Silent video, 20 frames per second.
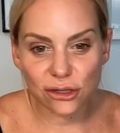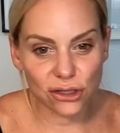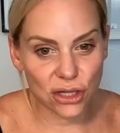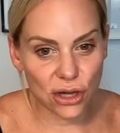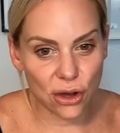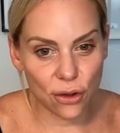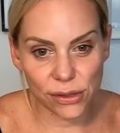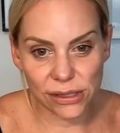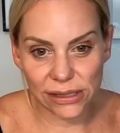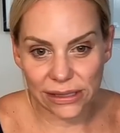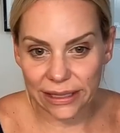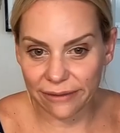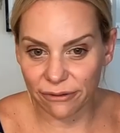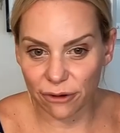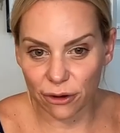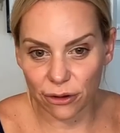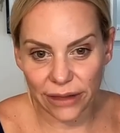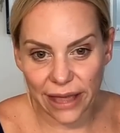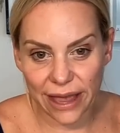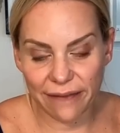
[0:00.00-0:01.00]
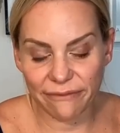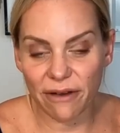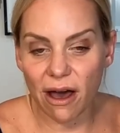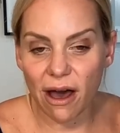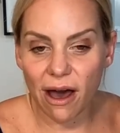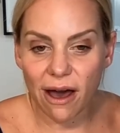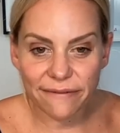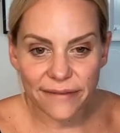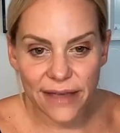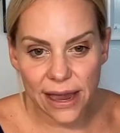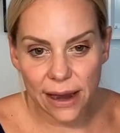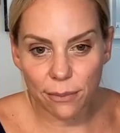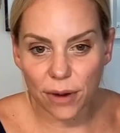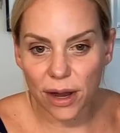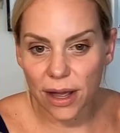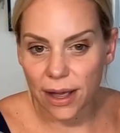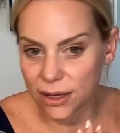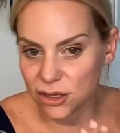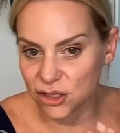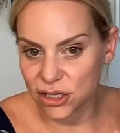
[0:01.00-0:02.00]
to go and live her life off
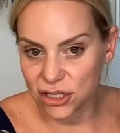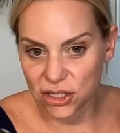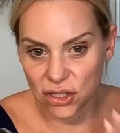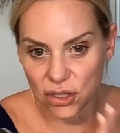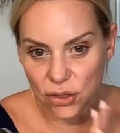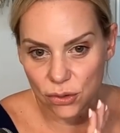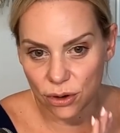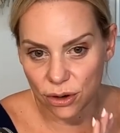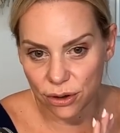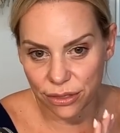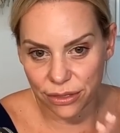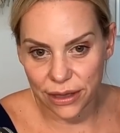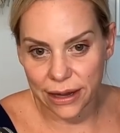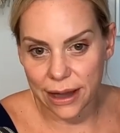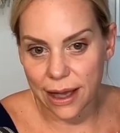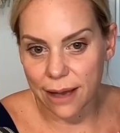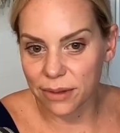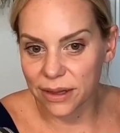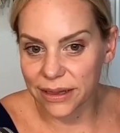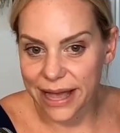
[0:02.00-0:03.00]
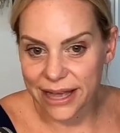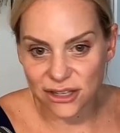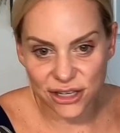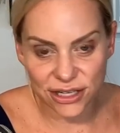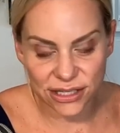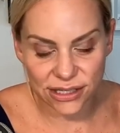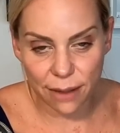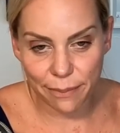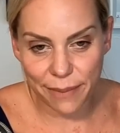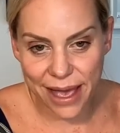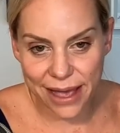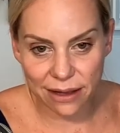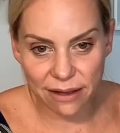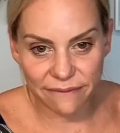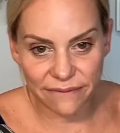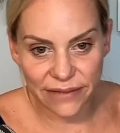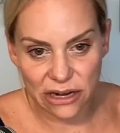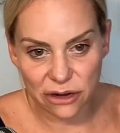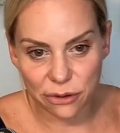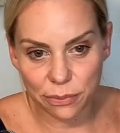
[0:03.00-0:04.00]
camera and just do her thing. I'm glad she's not back on
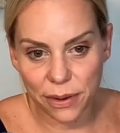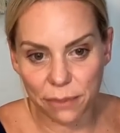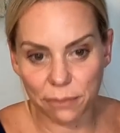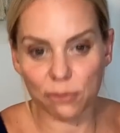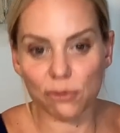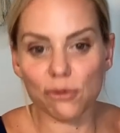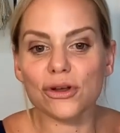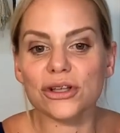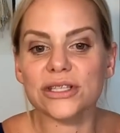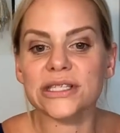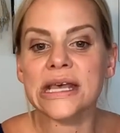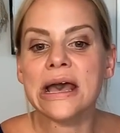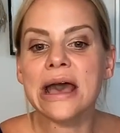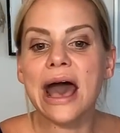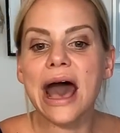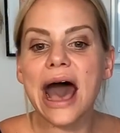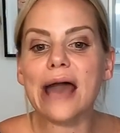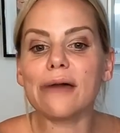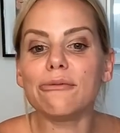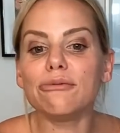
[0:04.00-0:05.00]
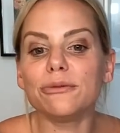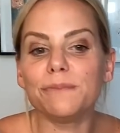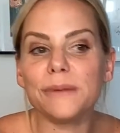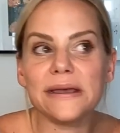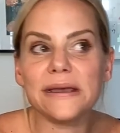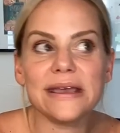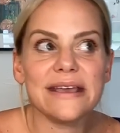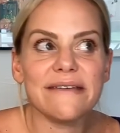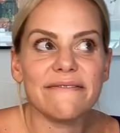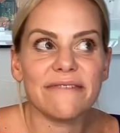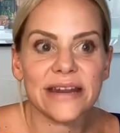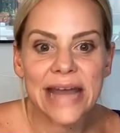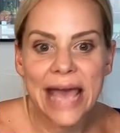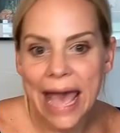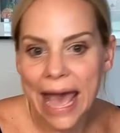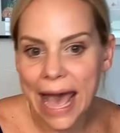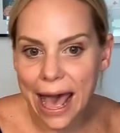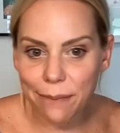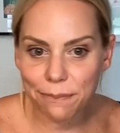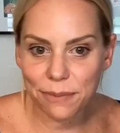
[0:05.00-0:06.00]
Vanderpump Rules. I would be even
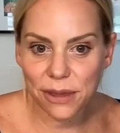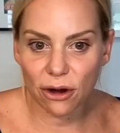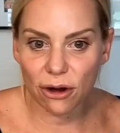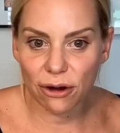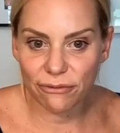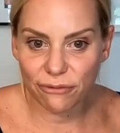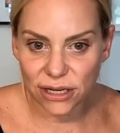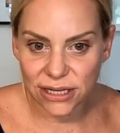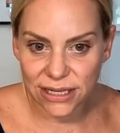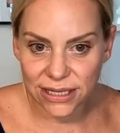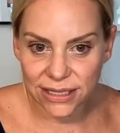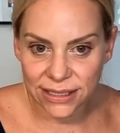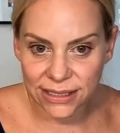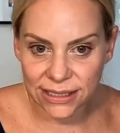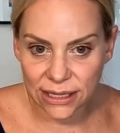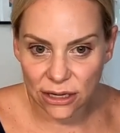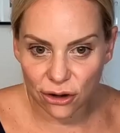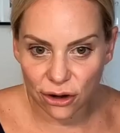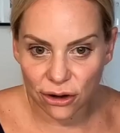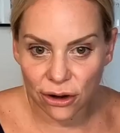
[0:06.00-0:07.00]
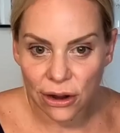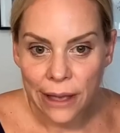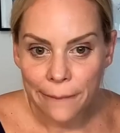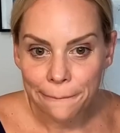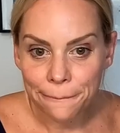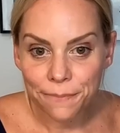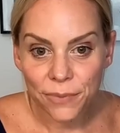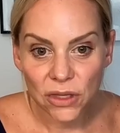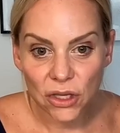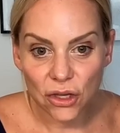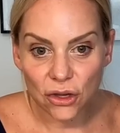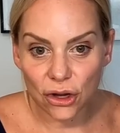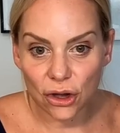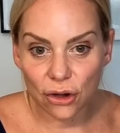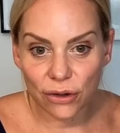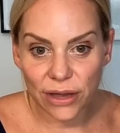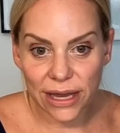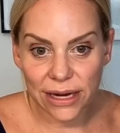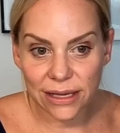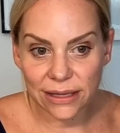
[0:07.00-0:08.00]
happier if we didn't see her,
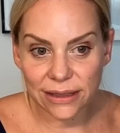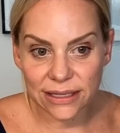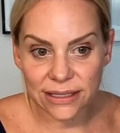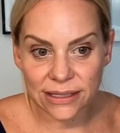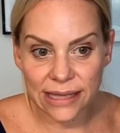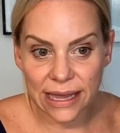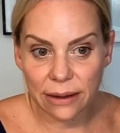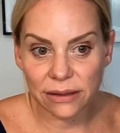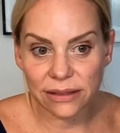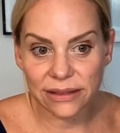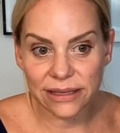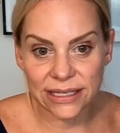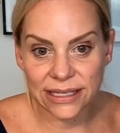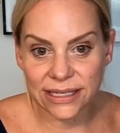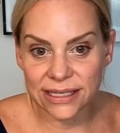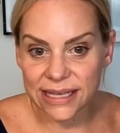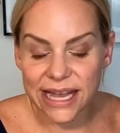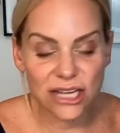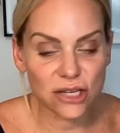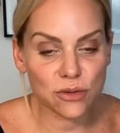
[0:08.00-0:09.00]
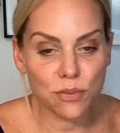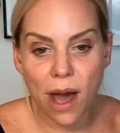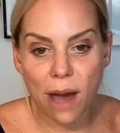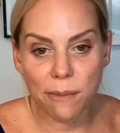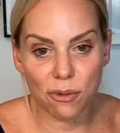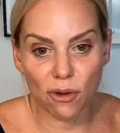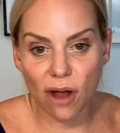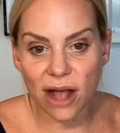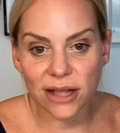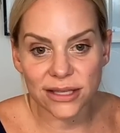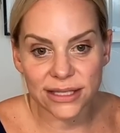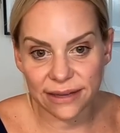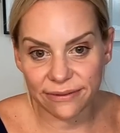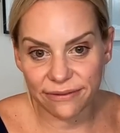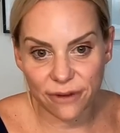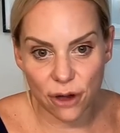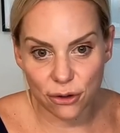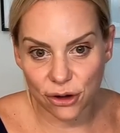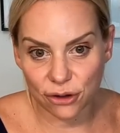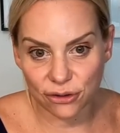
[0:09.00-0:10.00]
getting these stage paparazzi
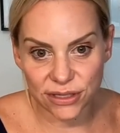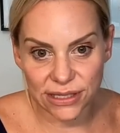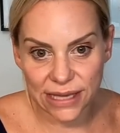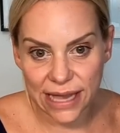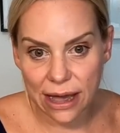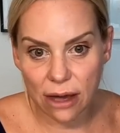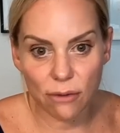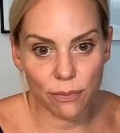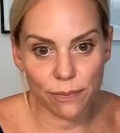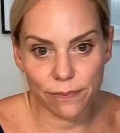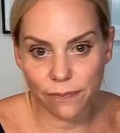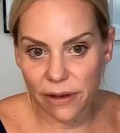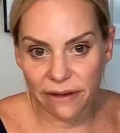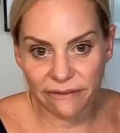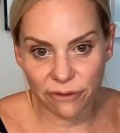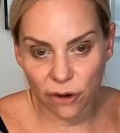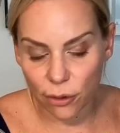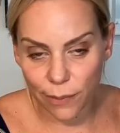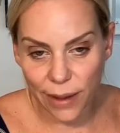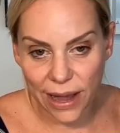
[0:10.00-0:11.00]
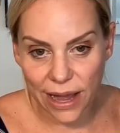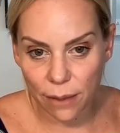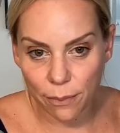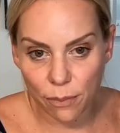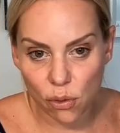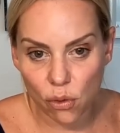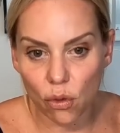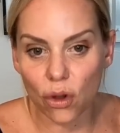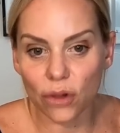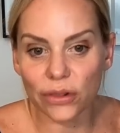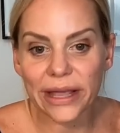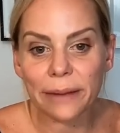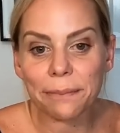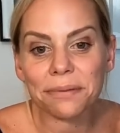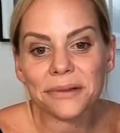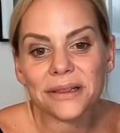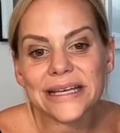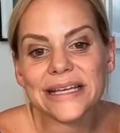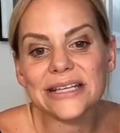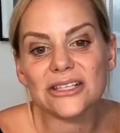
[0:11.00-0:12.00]
photos now of her by a pool. Like,
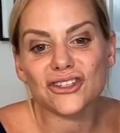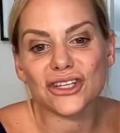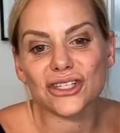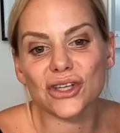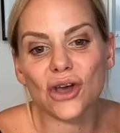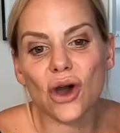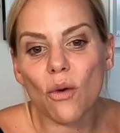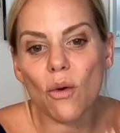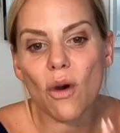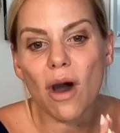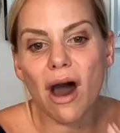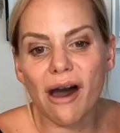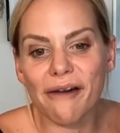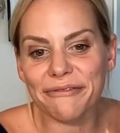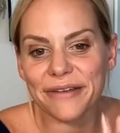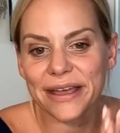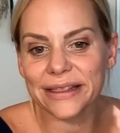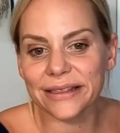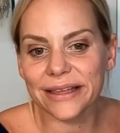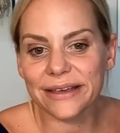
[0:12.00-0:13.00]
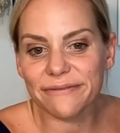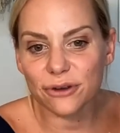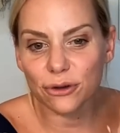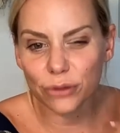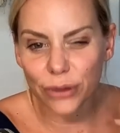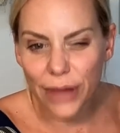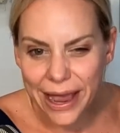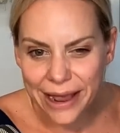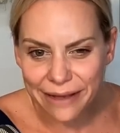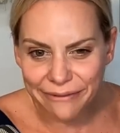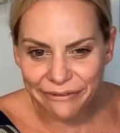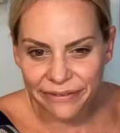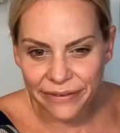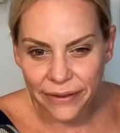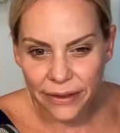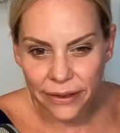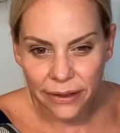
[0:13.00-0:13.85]
please just go off and live your life.